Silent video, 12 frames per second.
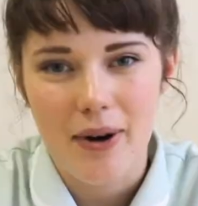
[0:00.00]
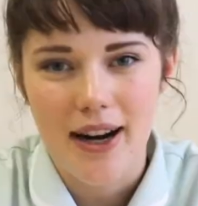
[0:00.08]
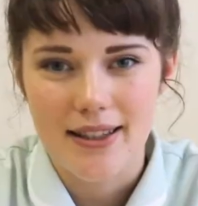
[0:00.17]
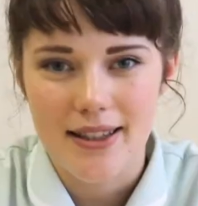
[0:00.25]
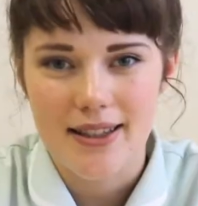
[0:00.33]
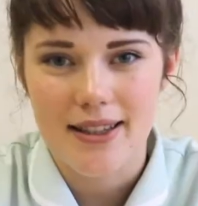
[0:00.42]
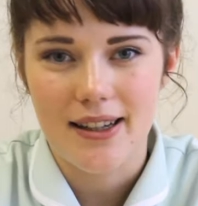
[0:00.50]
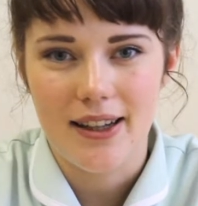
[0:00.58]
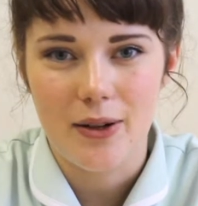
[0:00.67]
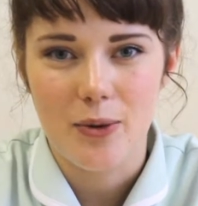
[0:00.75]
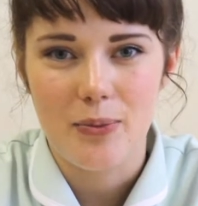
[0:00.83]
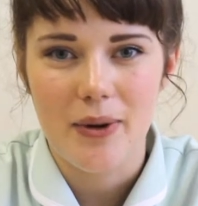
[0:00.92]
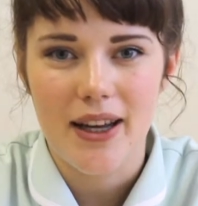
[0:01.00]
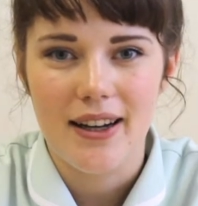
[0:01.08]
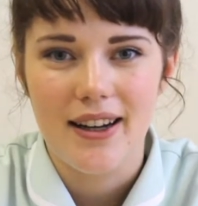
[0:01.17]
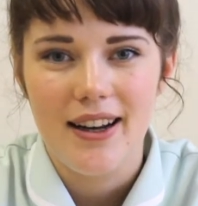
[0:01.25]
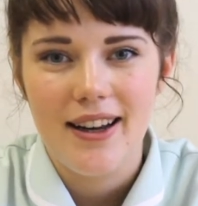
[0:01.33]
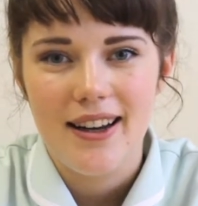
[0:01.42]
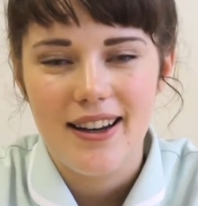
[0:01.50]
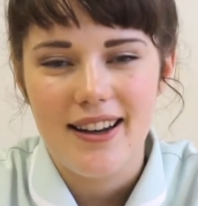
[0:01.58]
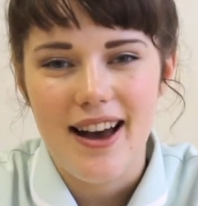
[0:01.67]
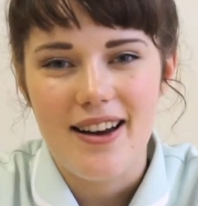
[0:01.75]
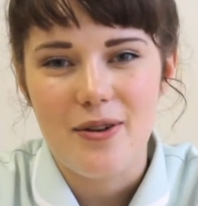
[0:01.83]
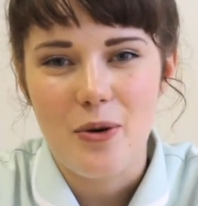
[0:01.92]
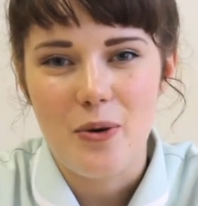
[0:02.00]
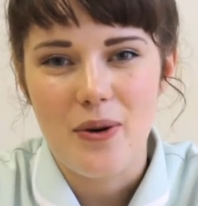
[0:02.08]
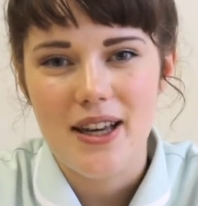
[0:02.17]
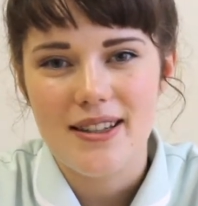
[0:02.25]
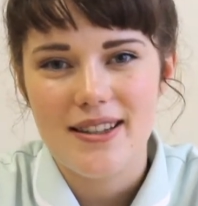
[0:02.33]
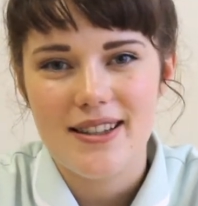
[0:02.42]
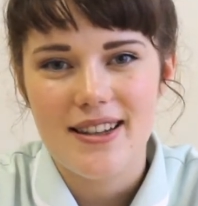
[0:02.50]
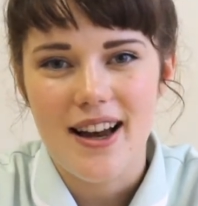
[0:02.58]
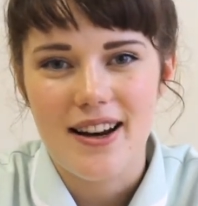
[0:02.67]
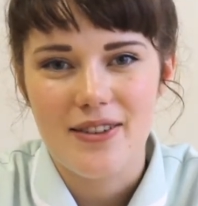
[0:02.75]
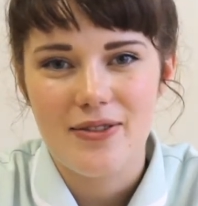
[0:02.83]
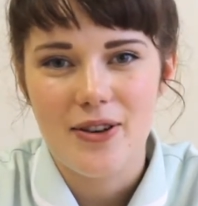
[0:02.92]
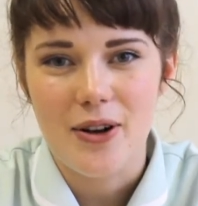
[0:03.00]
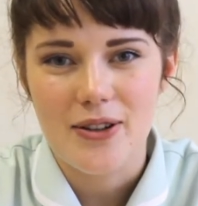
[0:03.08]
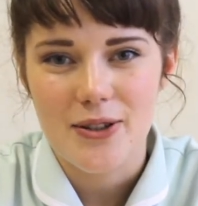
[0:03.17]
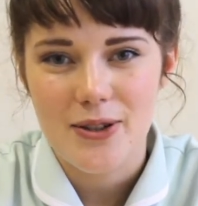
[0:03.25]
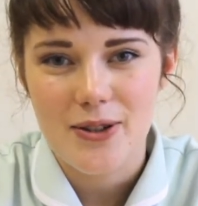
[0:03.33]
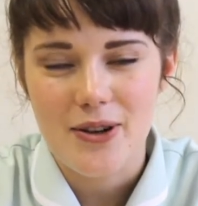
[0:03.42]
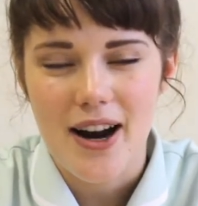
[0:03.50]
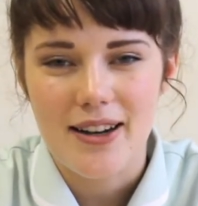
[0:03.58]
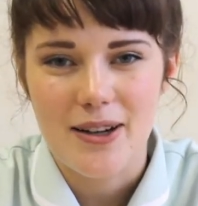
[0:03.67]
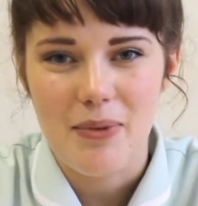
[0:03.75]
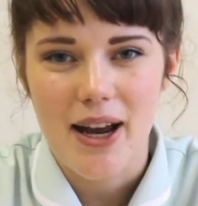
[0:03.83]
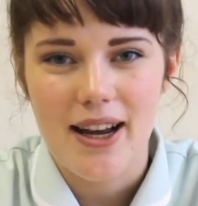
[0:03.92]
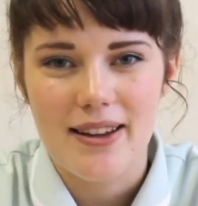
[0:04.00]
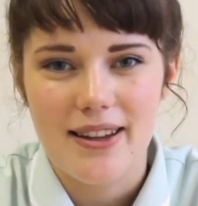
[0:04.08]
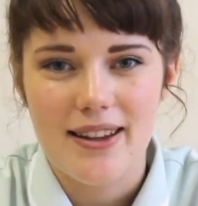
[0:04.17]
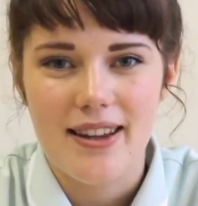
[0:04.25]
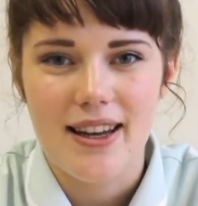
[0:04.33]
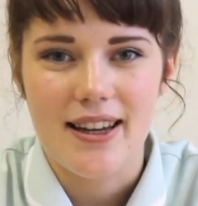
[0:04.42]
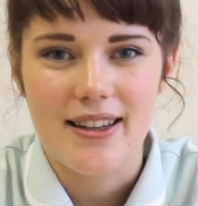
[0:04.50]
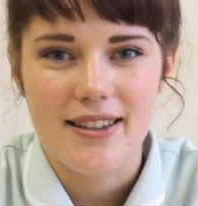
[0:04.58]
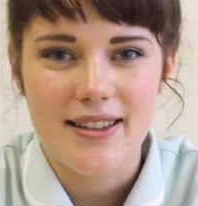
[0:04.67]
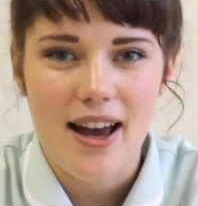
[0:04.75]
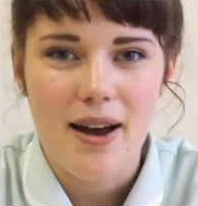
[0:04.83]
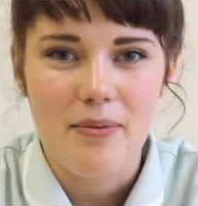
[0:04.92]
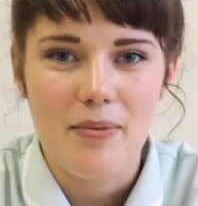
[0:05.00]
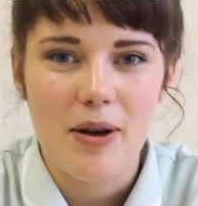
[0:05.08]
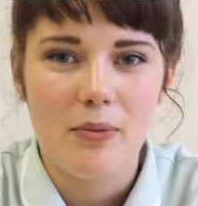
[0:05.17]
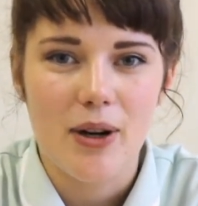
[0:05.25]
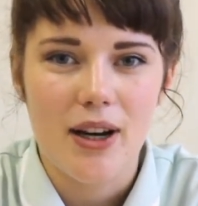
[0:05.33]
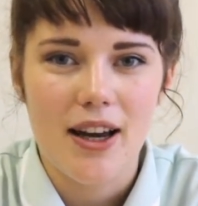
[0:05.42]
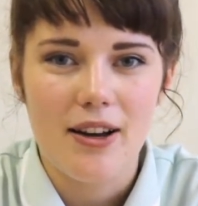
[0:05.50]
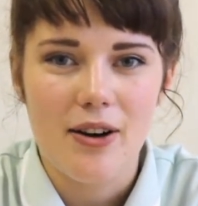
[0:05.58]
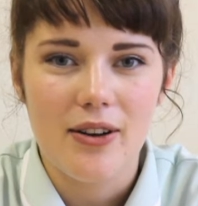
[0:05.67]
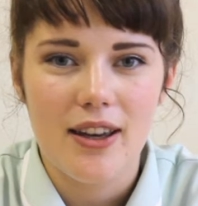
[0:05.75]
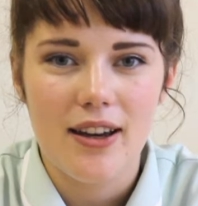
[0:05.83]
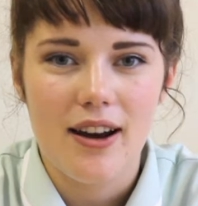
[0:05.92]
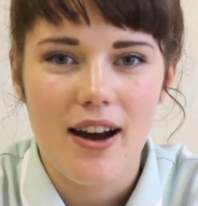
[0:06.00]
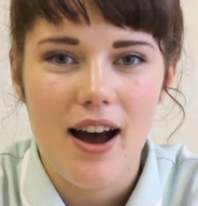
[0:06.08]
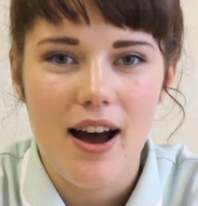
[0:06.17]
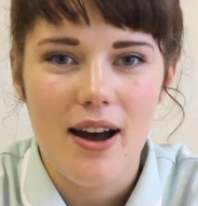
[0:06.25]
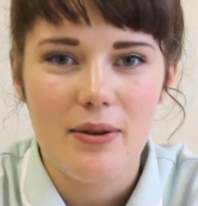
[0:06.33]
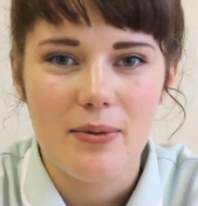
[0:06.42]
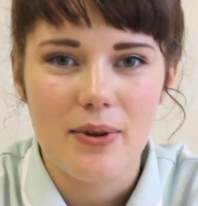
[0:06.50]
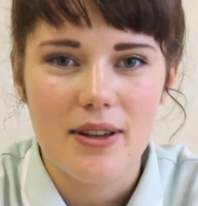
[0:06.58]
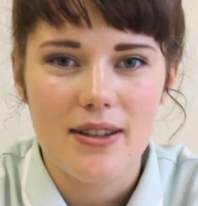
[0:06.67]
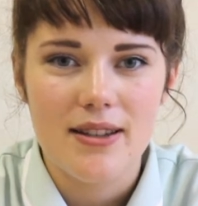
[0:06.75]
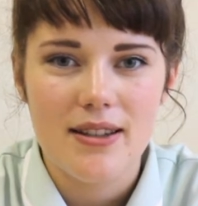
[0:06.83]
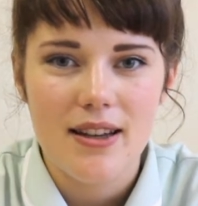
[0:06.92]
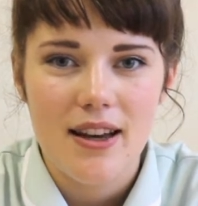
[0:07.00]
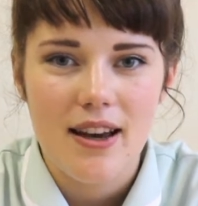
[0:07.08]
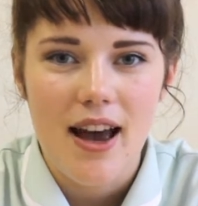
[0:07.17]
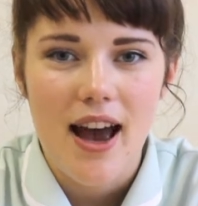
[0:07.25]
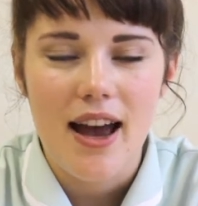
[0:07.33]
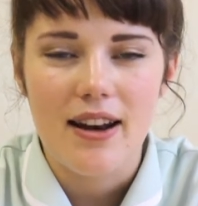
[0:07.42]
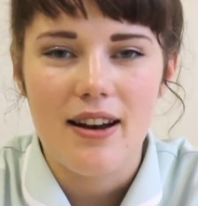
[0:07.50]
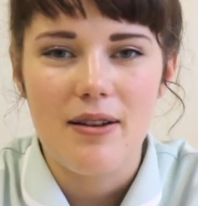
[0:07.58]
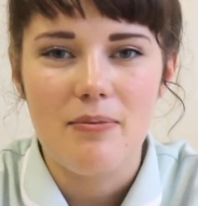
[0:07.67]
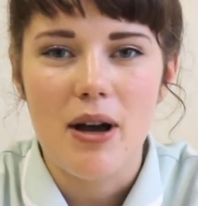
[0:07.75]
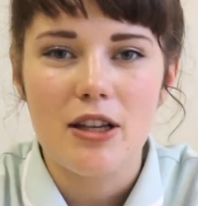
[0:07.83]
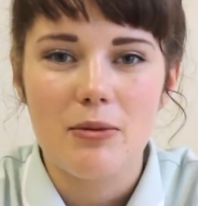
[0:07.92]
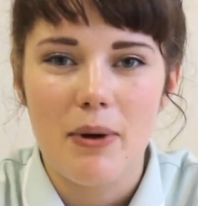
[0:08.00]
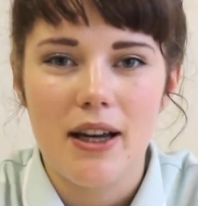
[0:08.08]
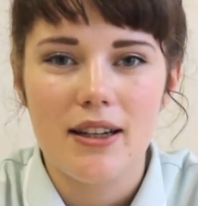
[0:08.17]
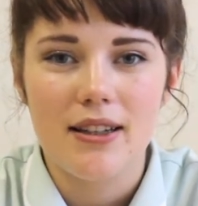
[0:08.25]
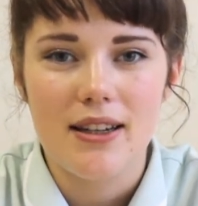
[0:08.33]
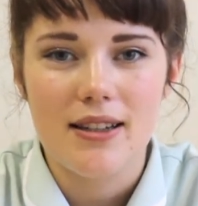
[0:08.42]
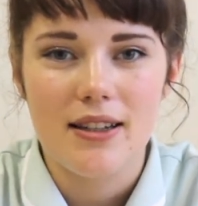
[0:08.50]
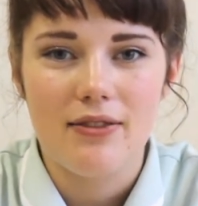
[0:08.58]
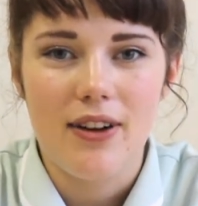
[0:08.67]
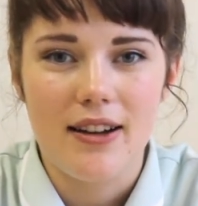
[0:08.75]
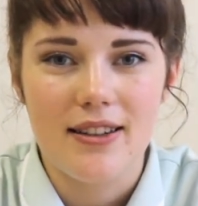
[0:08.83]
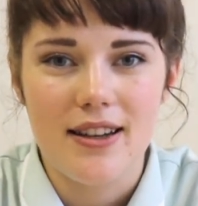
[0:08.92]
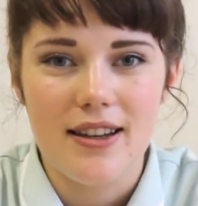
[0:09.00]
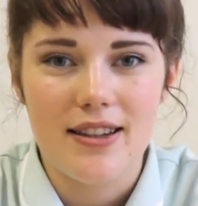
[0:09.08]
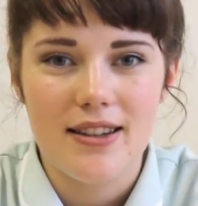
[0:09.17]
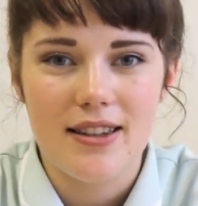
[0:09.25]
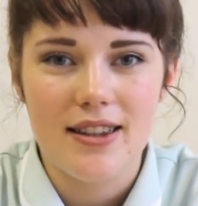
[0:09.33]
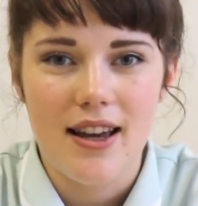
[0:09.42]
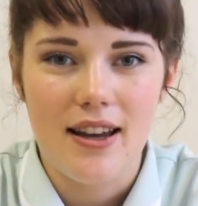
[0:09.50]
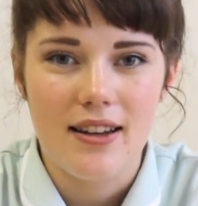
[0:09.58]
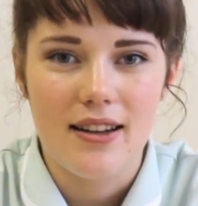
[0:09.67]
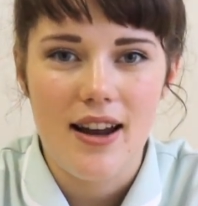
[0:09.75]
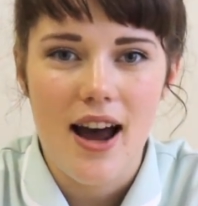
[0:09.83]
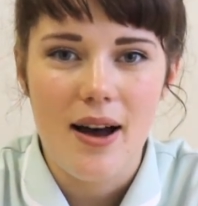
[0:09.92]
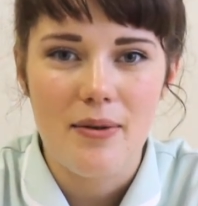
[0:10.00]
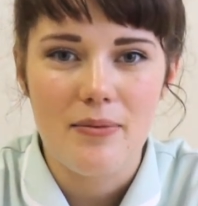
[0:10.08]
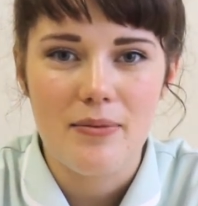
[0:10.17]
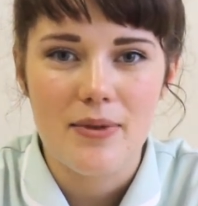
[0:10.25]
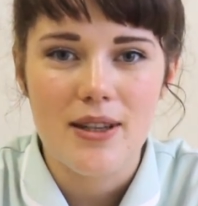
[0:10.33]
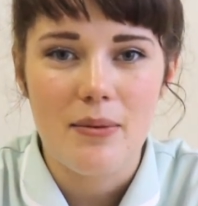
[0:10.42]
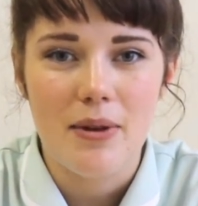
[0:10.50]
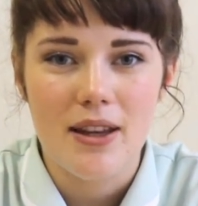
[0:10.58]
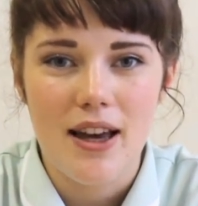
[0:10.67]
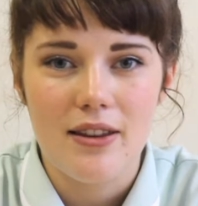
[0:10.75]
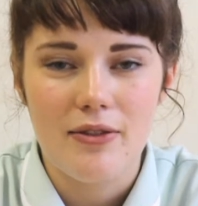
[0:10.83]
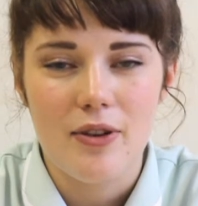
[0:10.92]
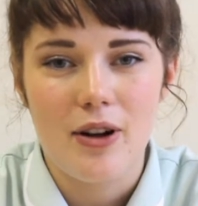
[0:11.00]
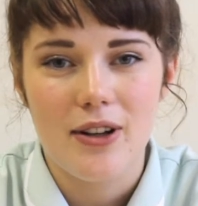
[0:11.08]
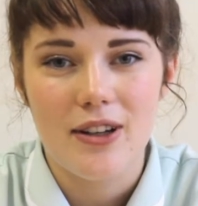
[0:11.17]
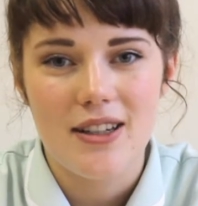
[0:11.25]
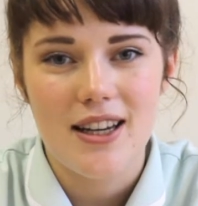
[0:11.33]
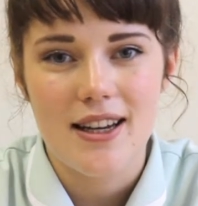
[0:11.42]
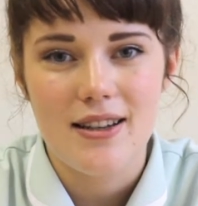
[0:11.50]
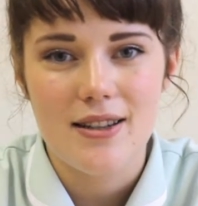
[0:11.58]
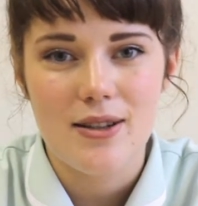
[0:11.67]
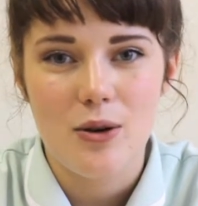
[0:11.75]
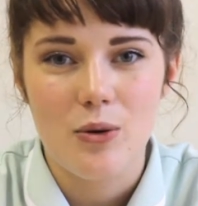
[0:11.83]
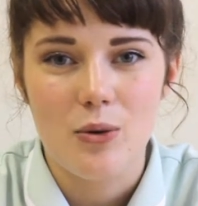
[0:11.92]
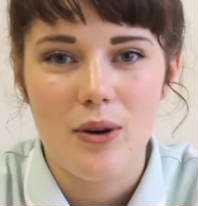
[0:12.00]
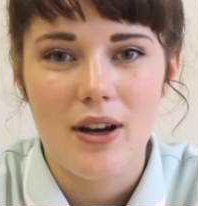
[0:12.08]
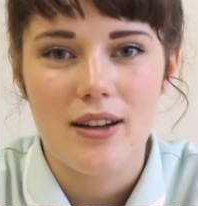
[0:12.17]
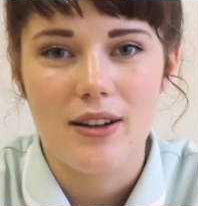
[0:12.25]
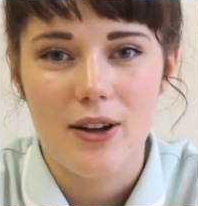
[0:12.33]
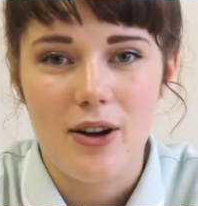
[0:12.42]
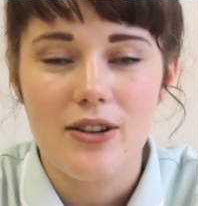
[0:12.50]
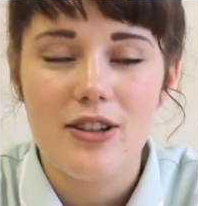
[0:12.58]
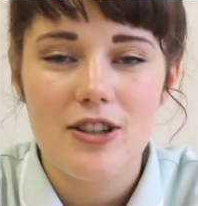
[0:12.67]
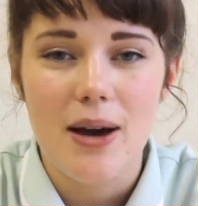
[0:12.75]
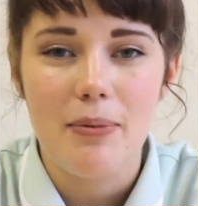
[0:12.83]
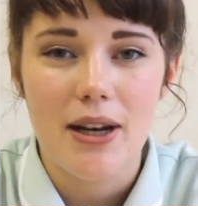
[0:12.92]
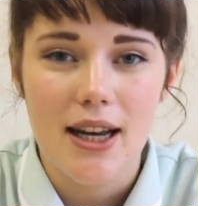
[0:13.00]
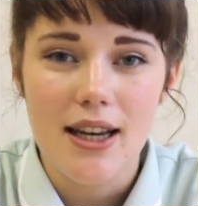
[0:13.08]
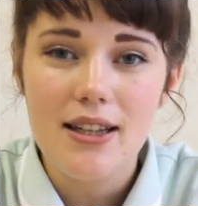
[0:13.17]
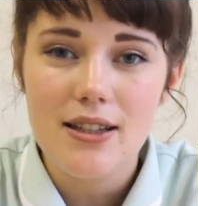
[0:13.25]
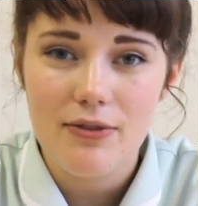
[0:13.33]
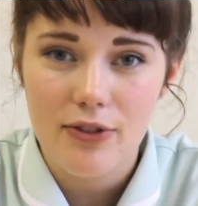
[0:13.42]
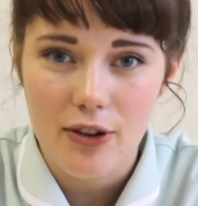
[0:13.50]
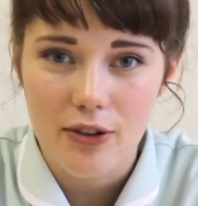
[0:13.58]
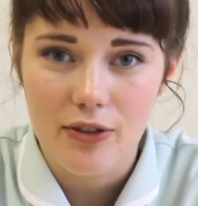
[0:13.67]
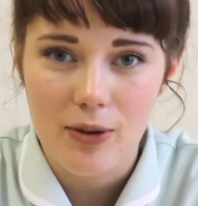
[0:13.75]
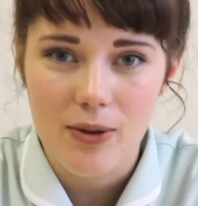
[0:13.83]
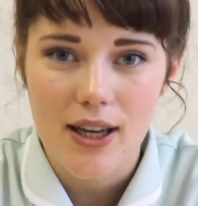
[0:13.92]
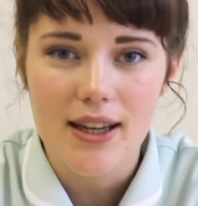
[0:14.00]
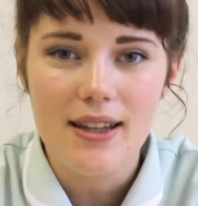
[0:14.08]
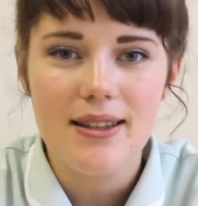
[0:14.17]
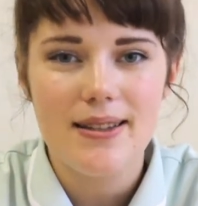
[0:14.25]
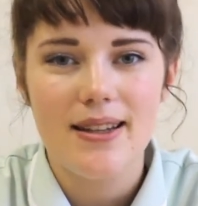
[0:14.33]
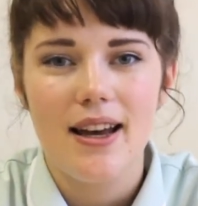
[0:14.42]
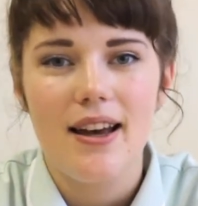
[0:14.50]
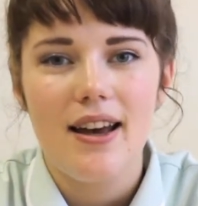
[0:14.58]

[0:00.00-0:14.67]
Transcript: practice a little, but I always kind of got distracted by other things. And when I got here, I was at a much bigger disadvantage than some of the other volunteers who had learned Japanese for a few years.